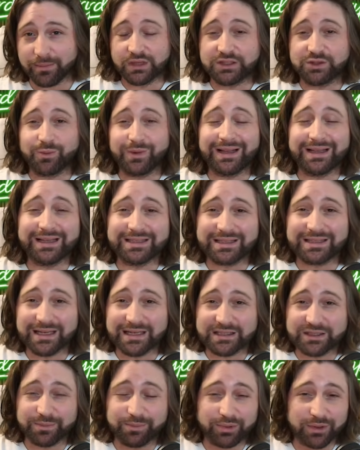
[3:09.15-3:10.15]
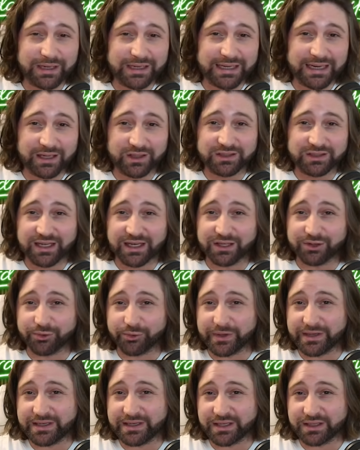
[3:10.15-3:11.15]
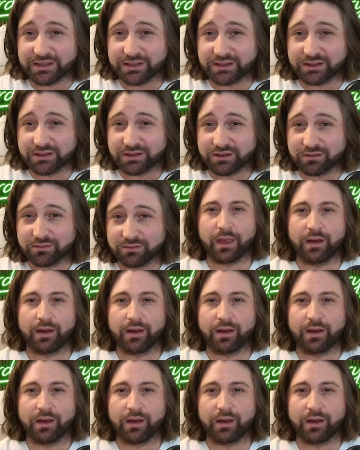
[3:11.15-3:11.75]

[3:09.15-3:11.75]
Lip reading: as well as nice breakouts and retests.